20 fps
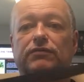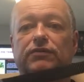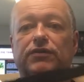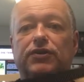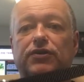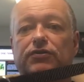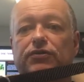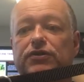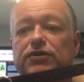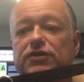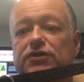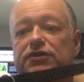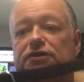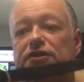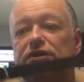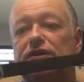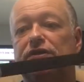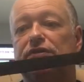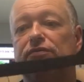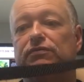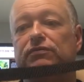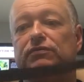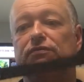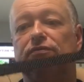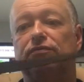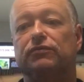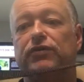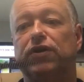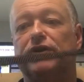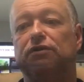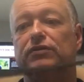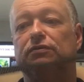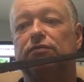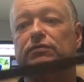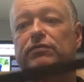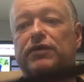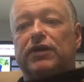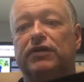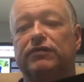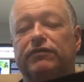Here you just see the regular
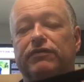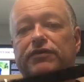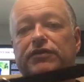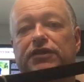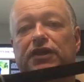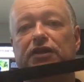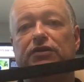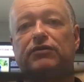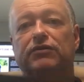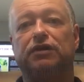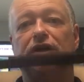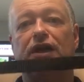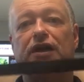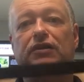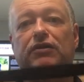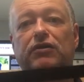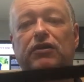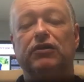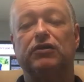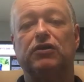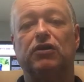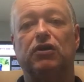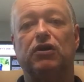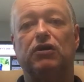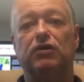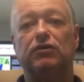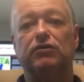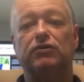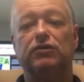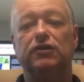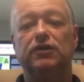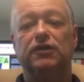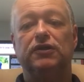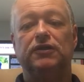kind of a standard nylon collar